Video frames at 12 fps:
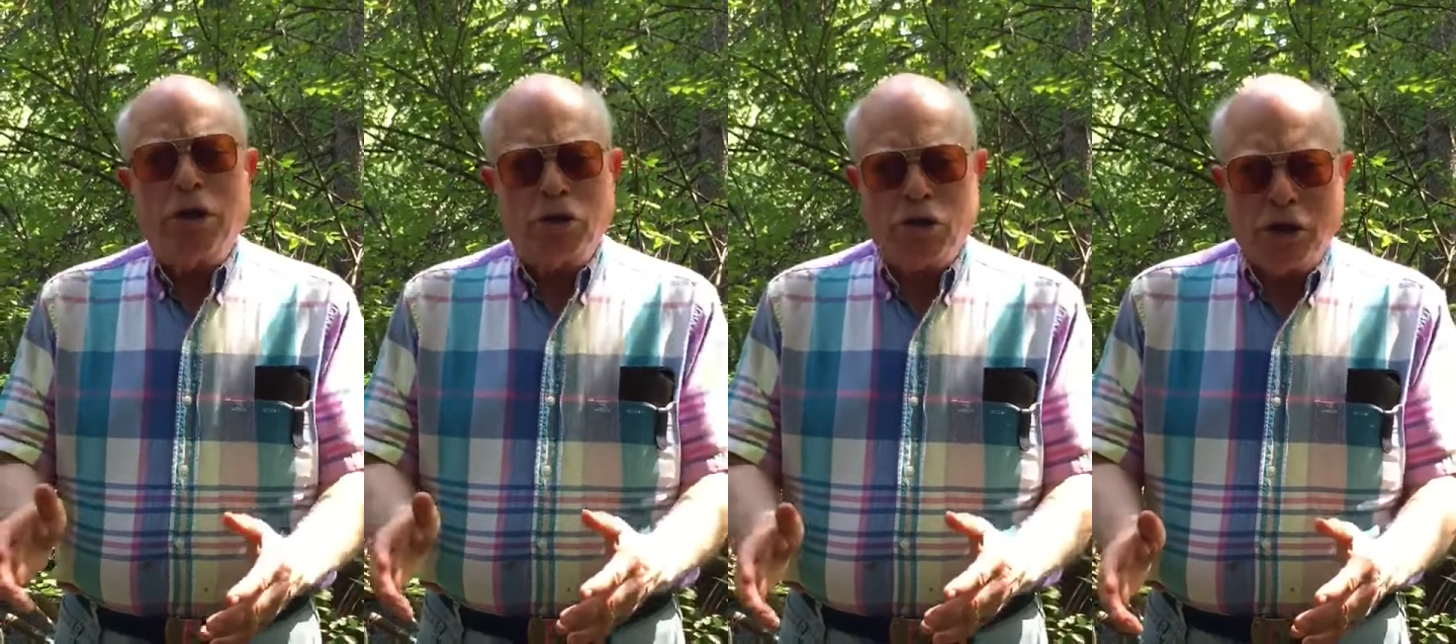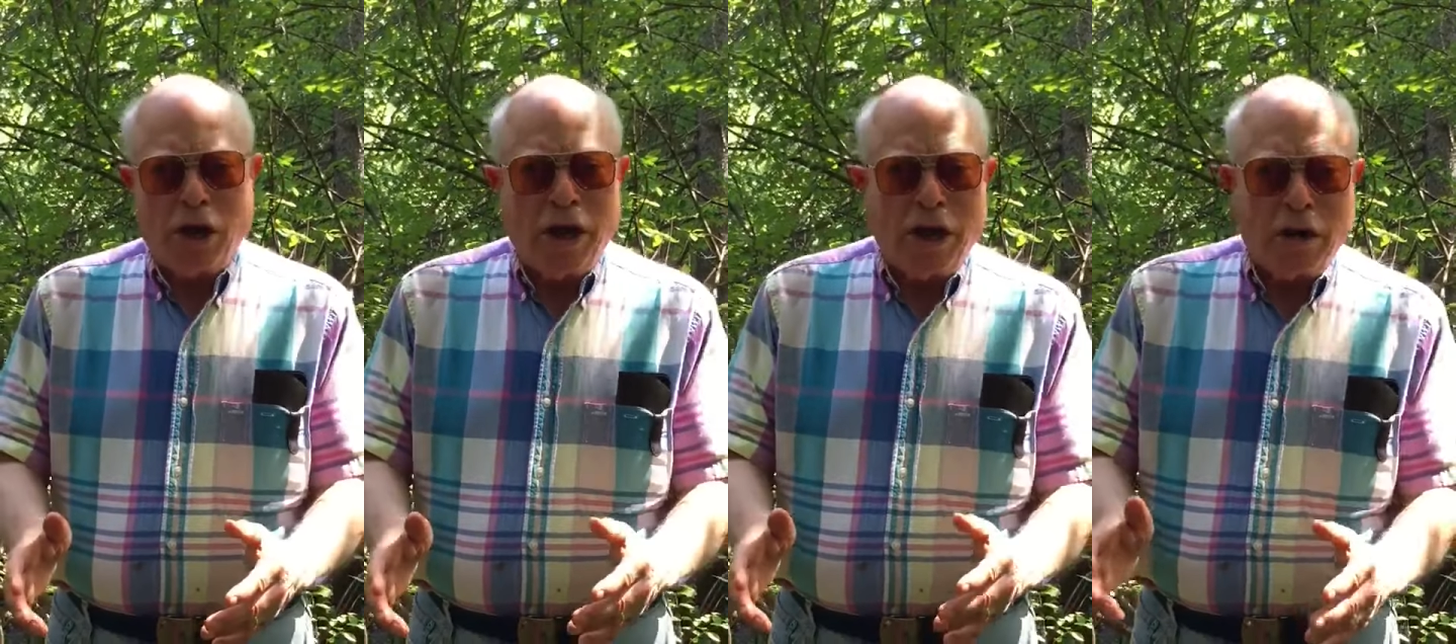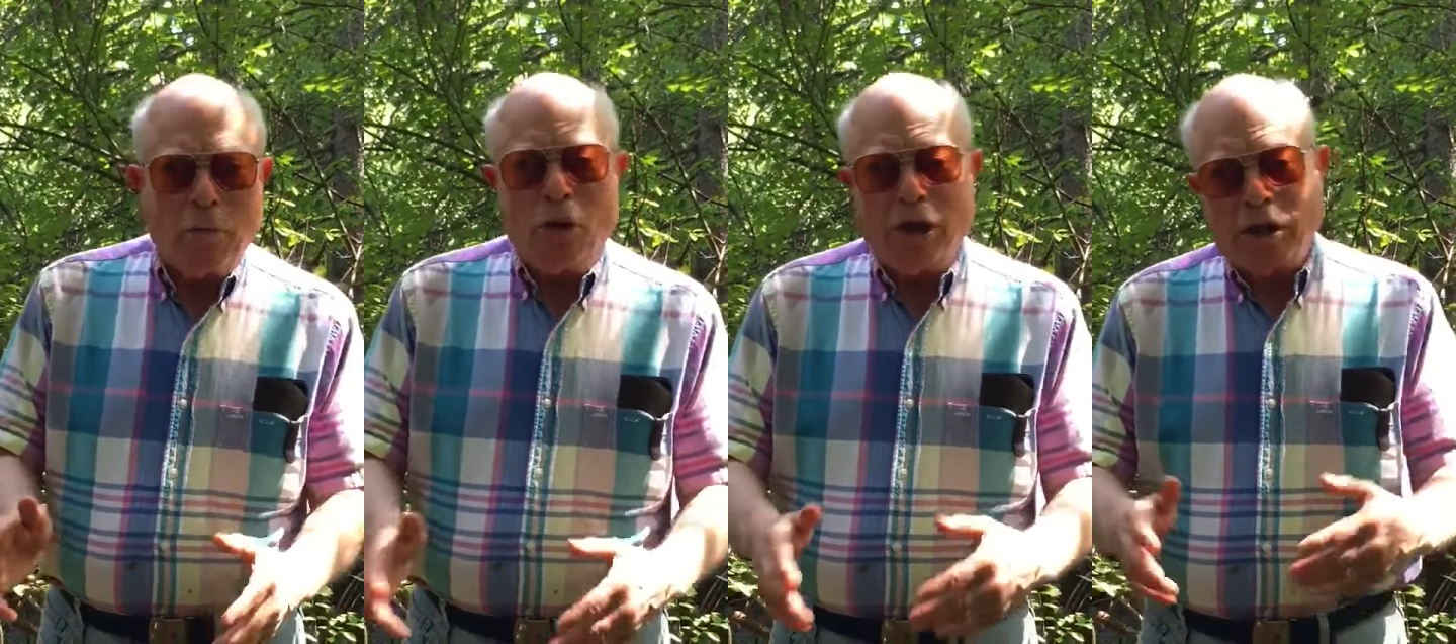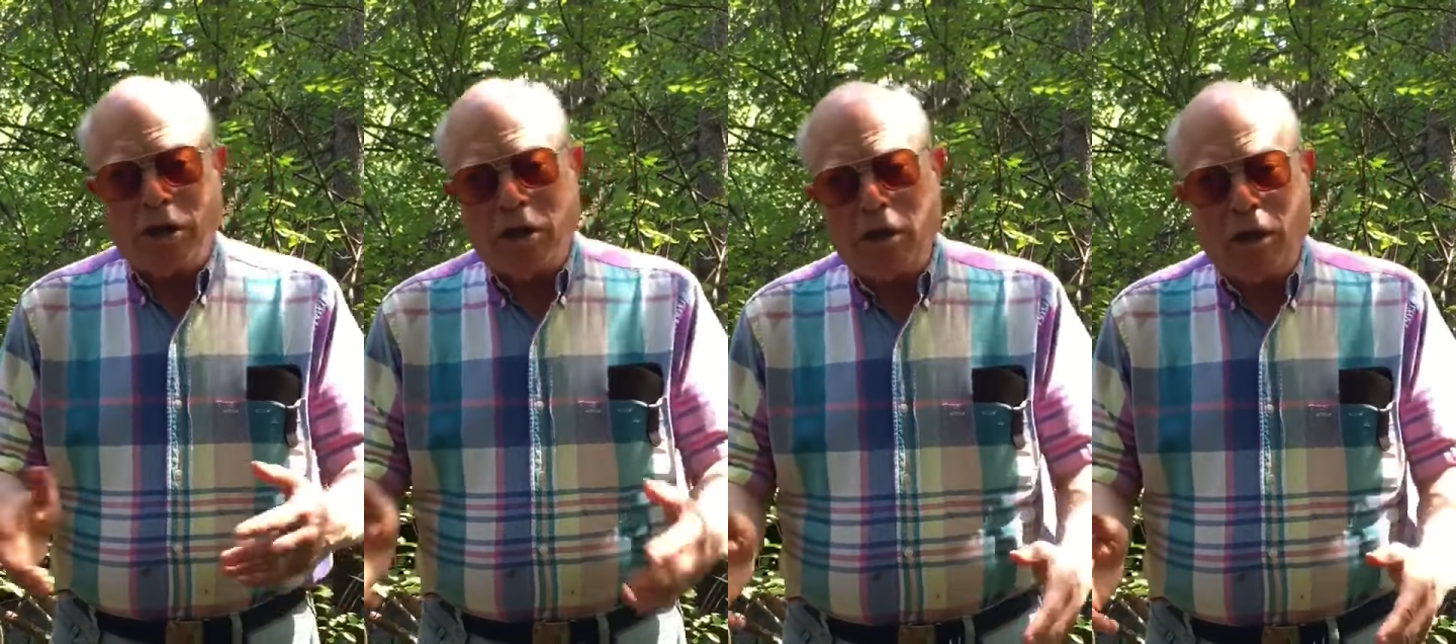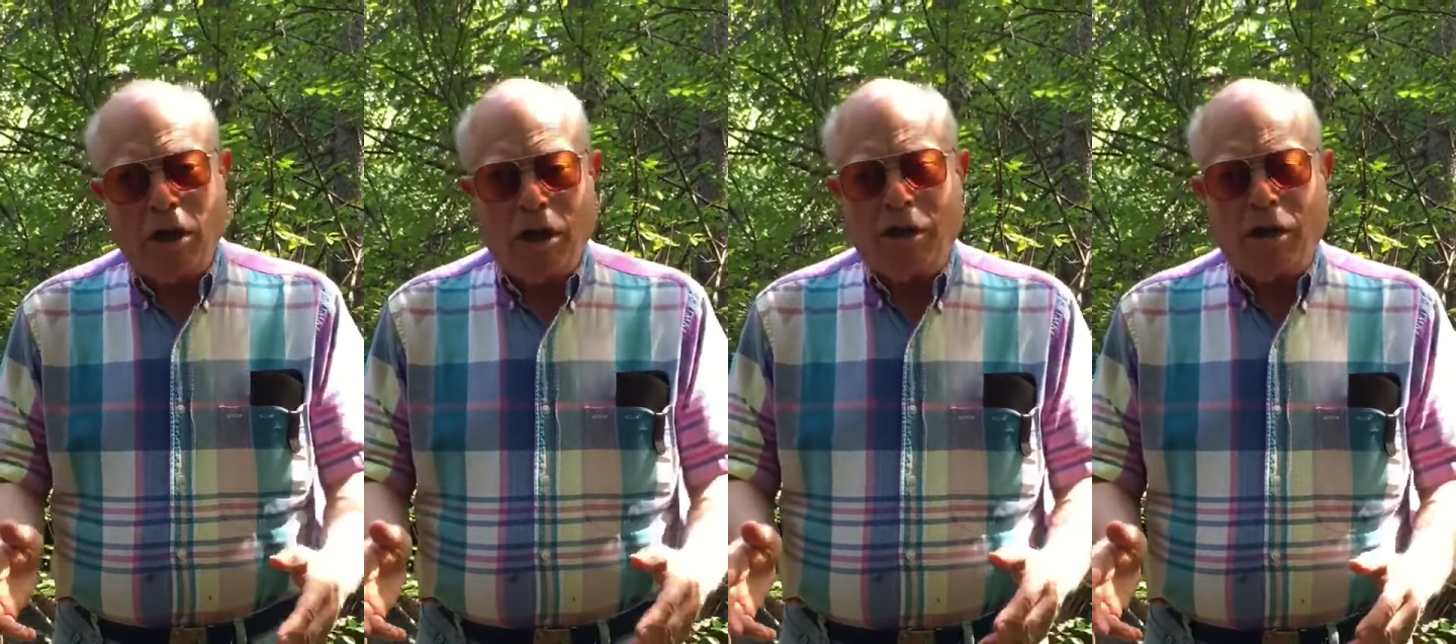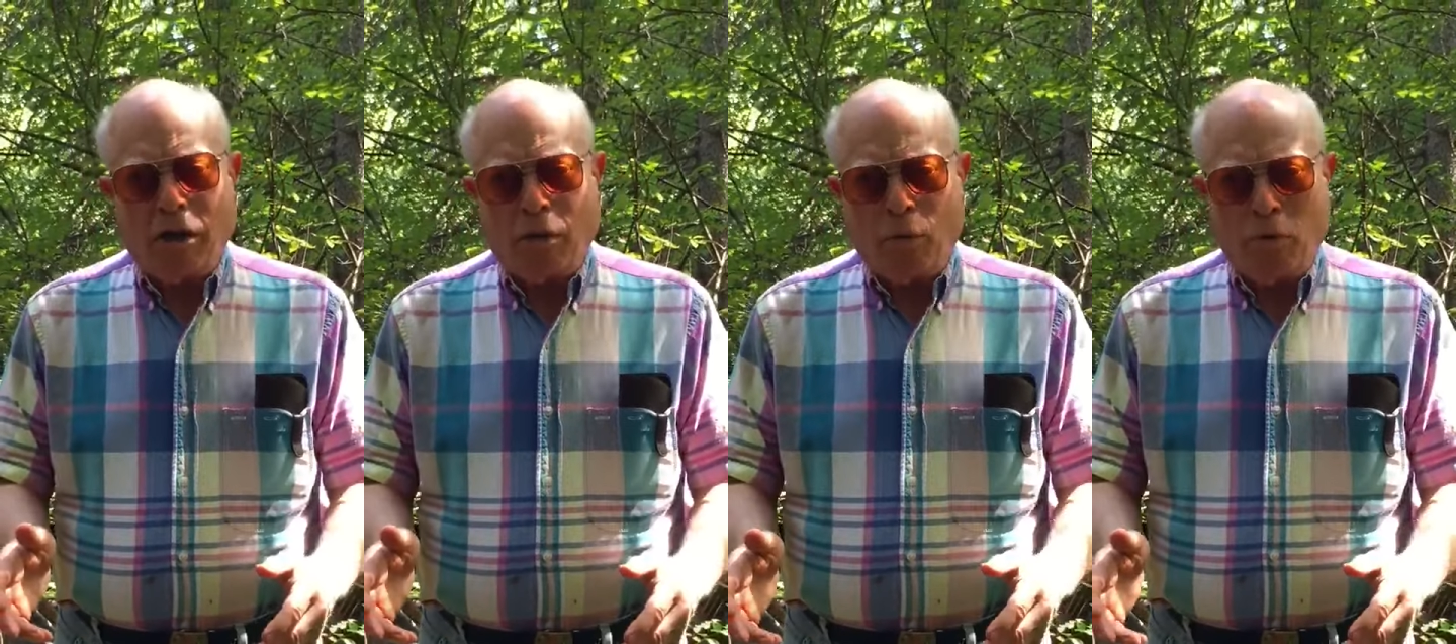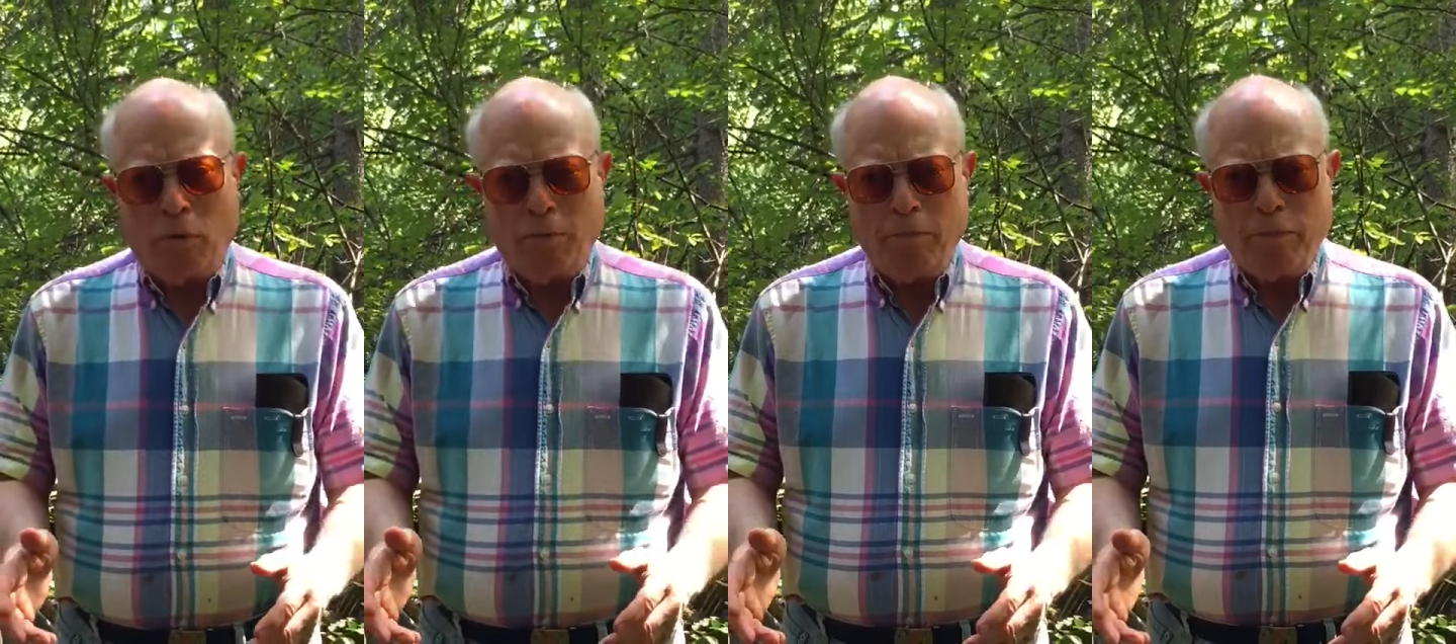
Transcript: innocent animal and kill that animal.